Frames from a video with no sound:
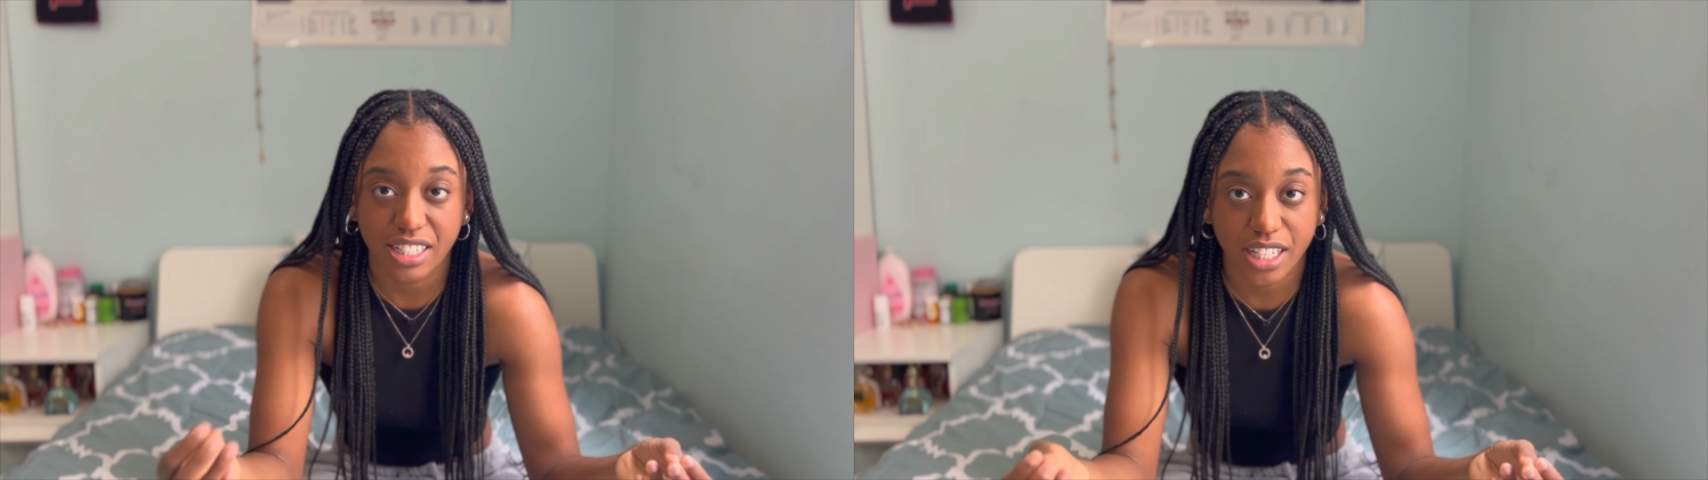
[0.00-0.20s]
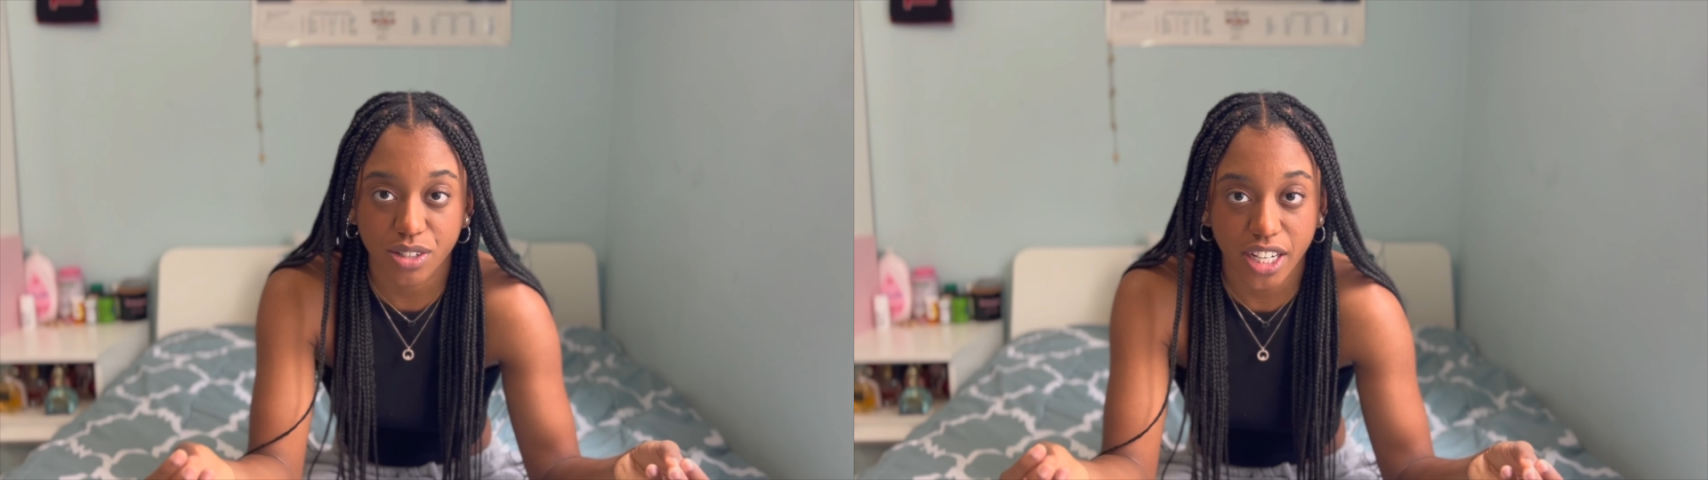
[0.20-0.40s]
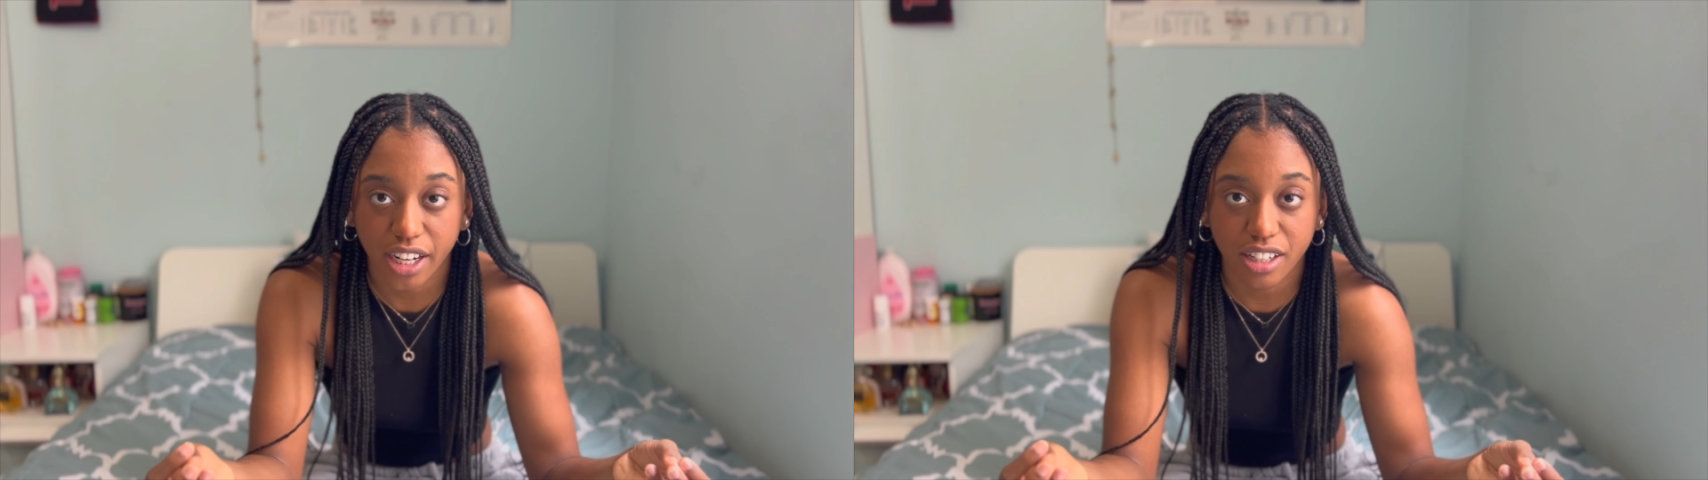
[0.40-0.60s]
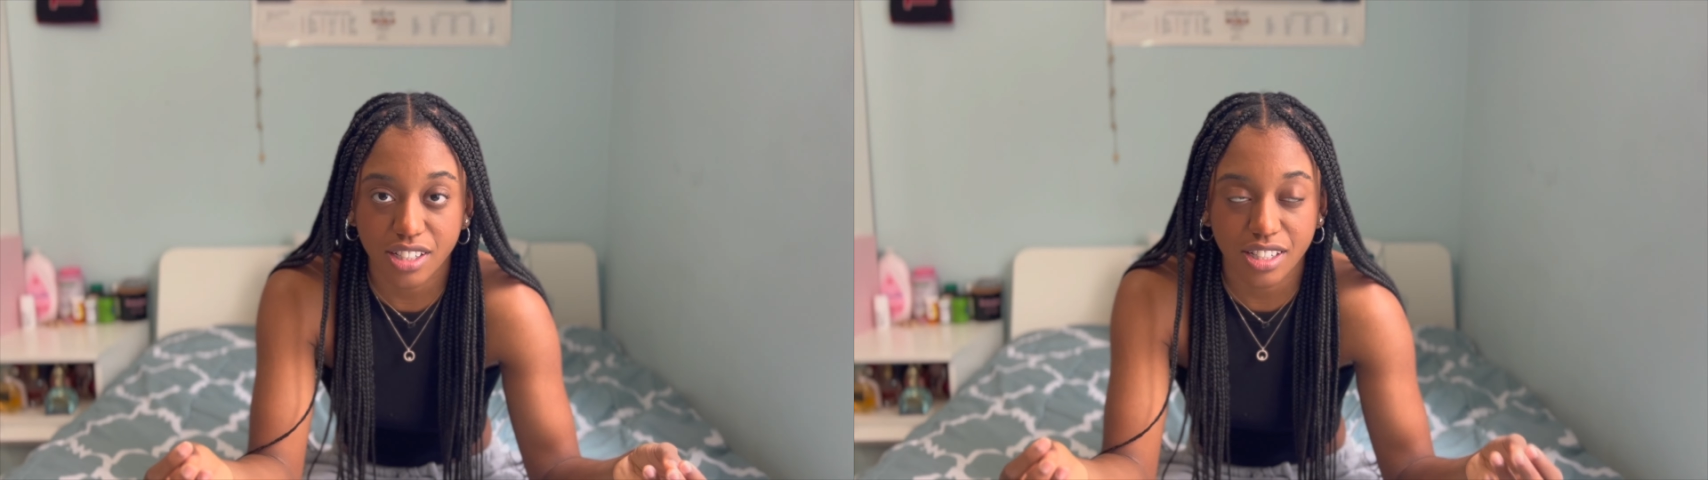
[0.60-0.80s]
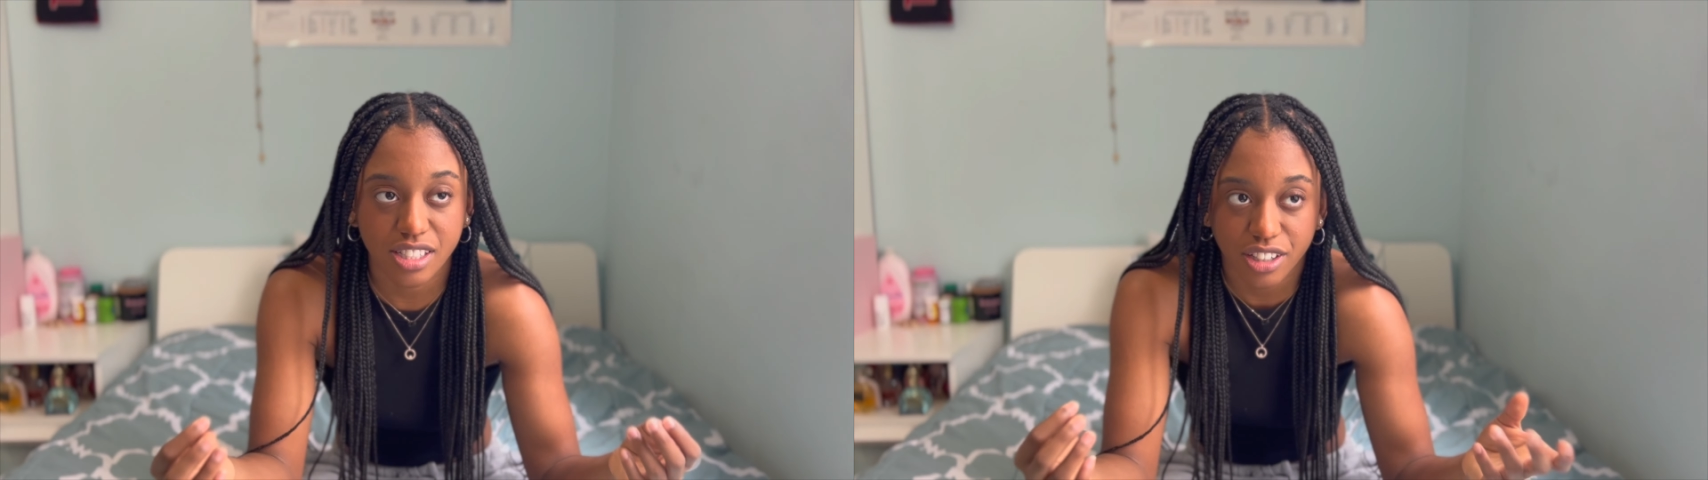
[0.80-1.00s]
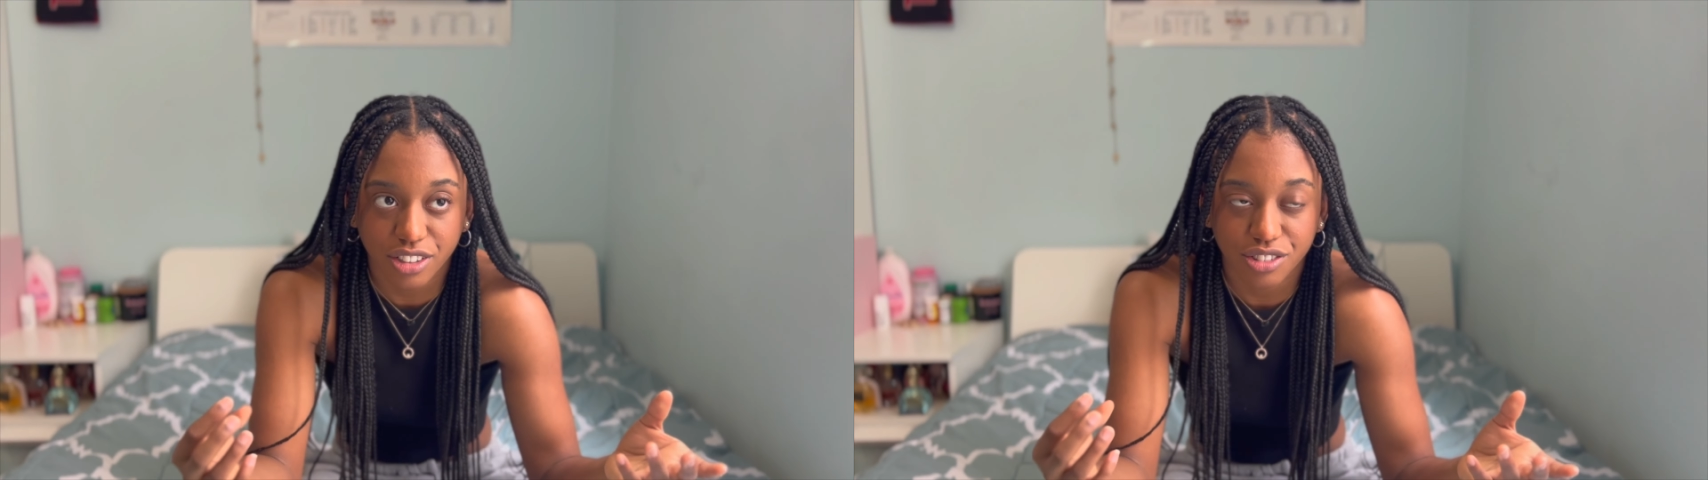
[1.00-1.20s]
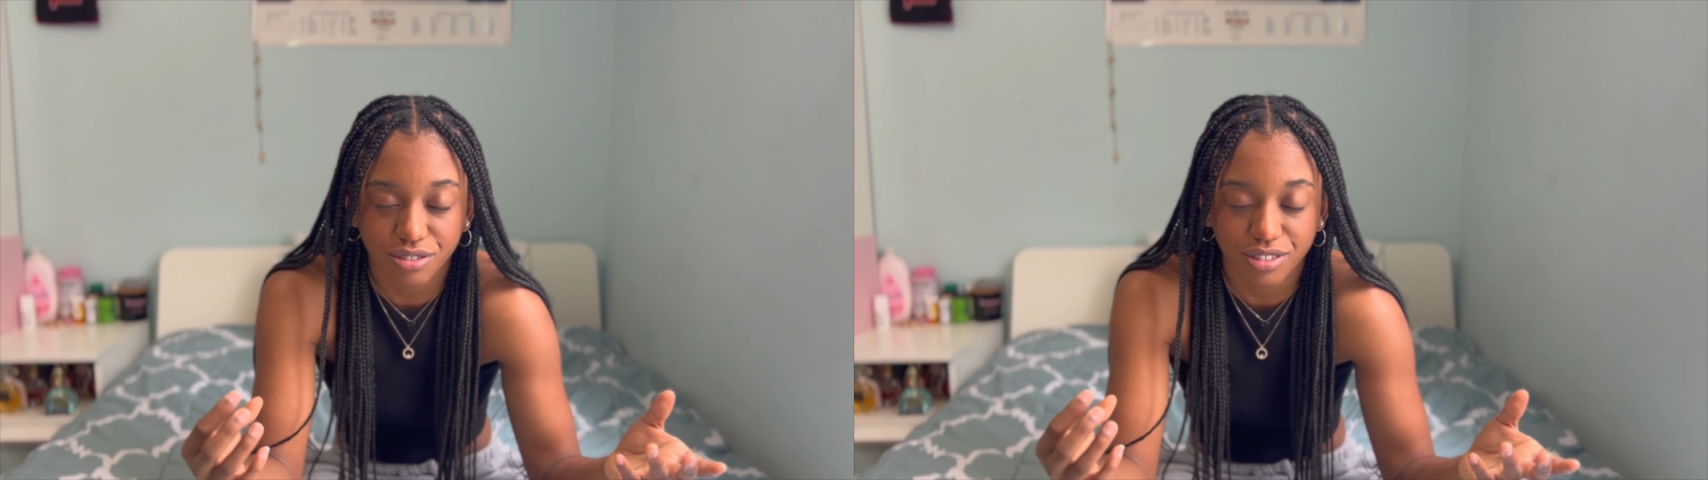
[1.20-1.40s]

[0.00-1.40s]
how tight it is until